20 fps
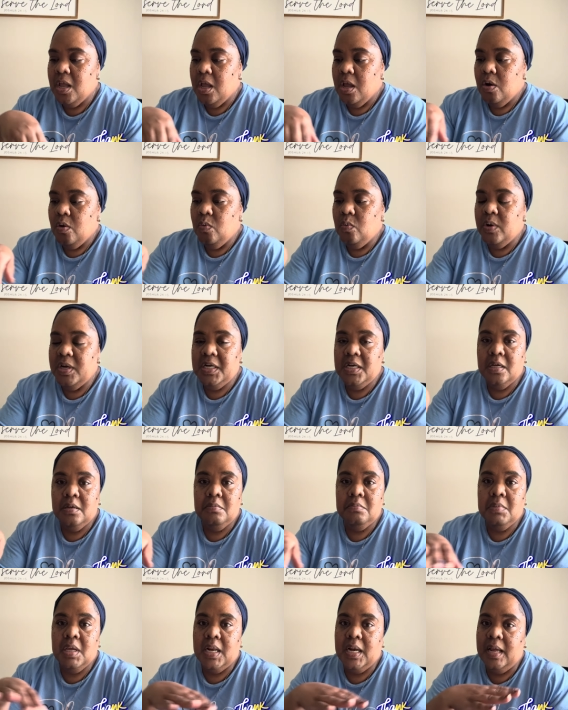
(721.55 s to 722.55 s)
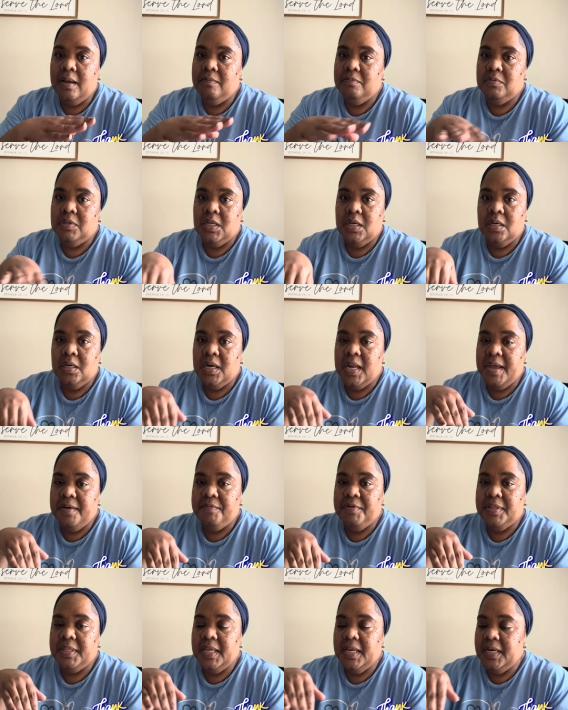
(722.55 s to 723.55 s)
with them and I've done
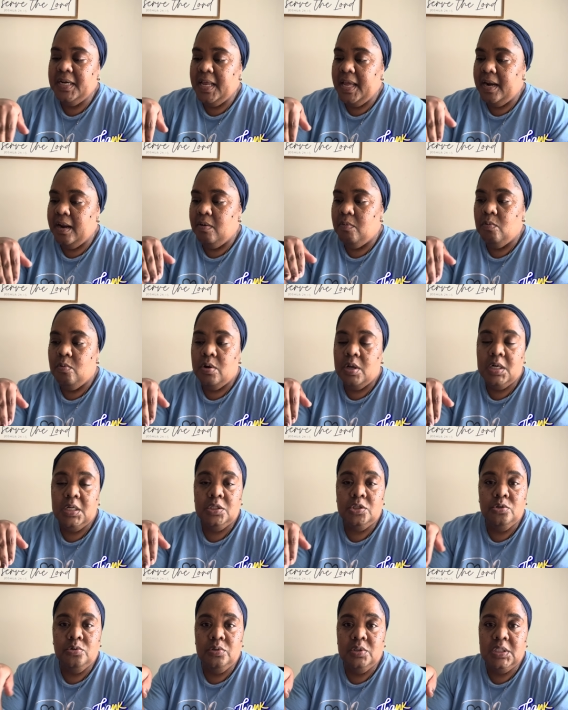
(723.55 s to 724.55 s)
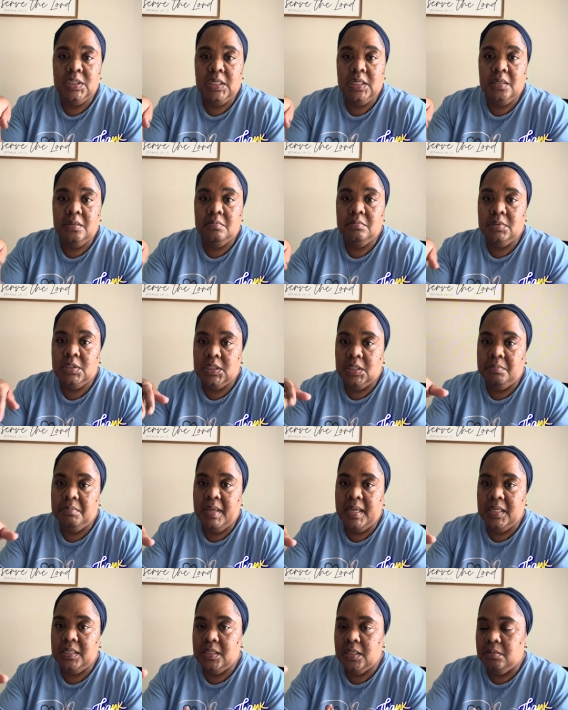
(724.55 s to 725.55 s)
everything that I want to do to them to
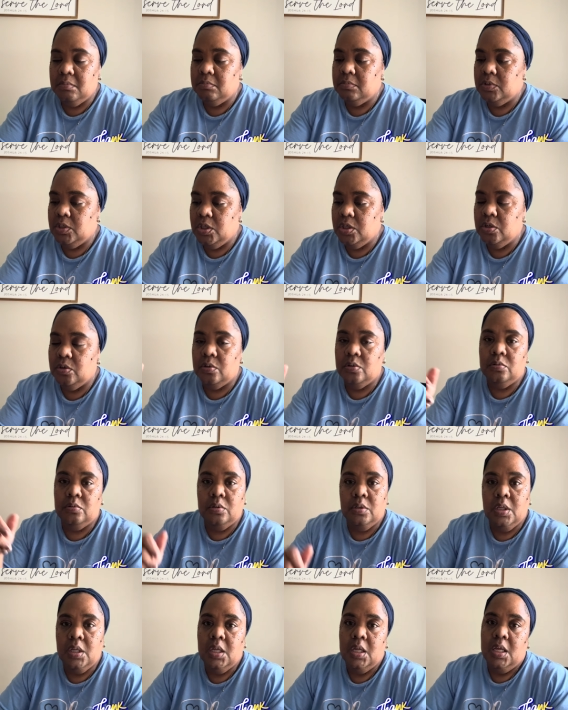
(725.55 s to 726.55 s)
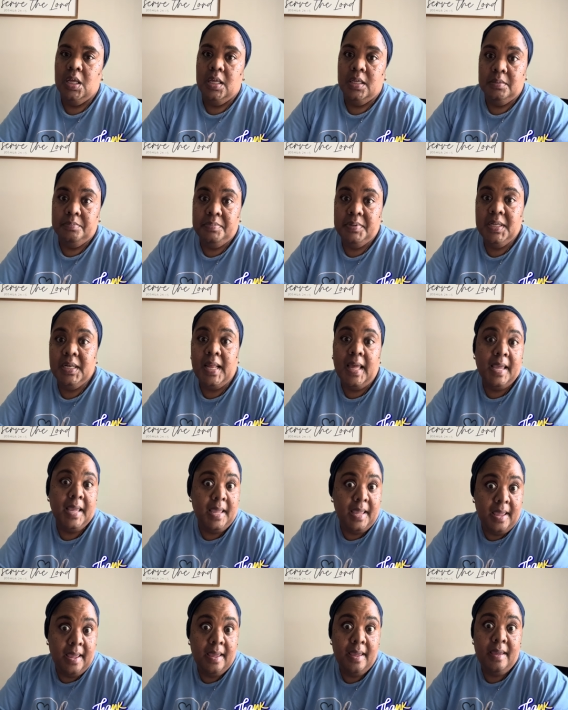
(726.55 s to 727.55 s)
make them, you know, be like,
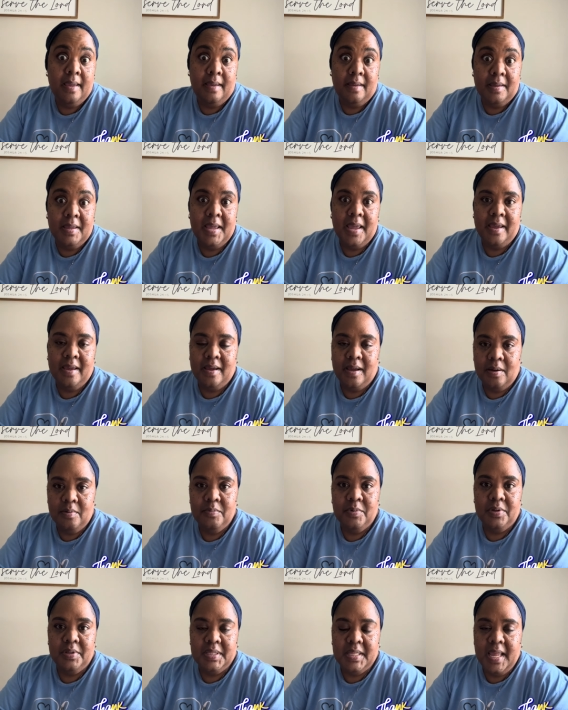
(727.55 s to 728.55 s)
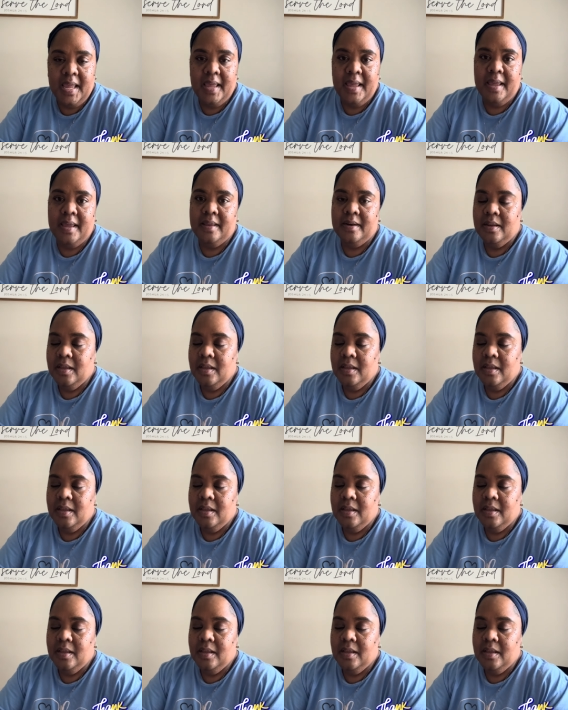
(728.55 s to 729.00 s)
hey, yeah, I want that,